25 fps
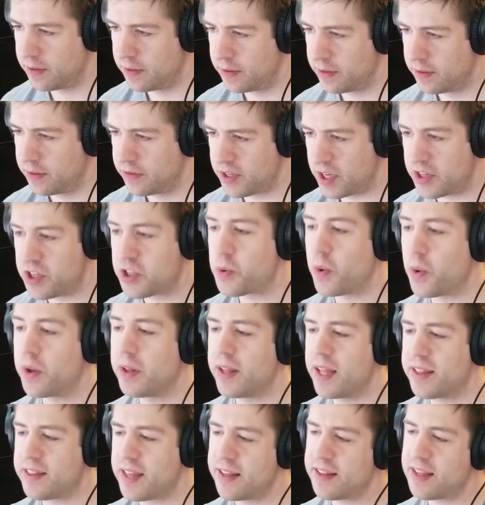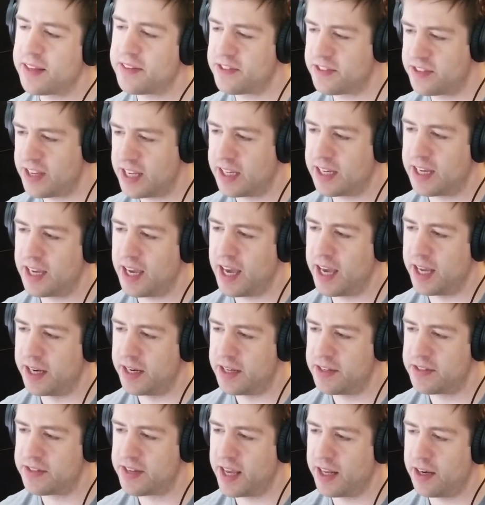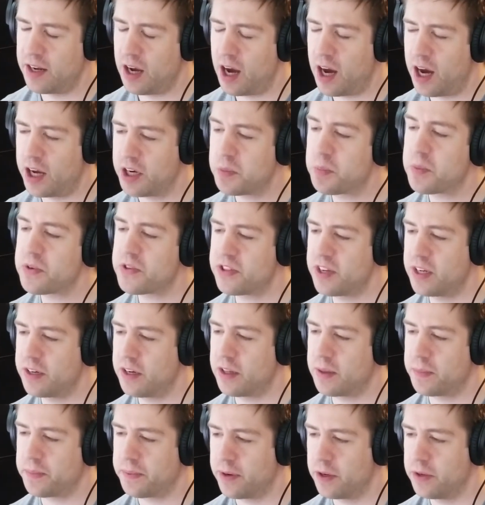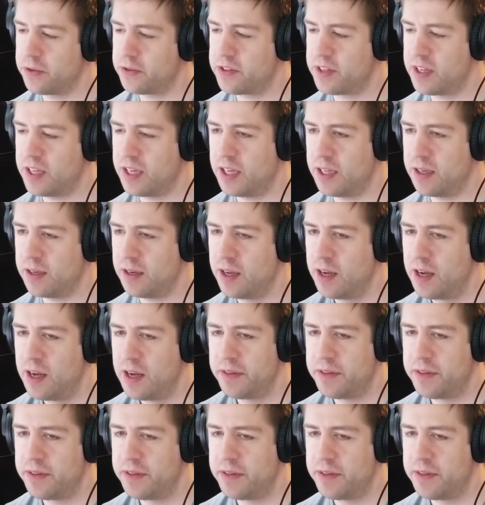So I just want to let that sink in is that 100% of the protein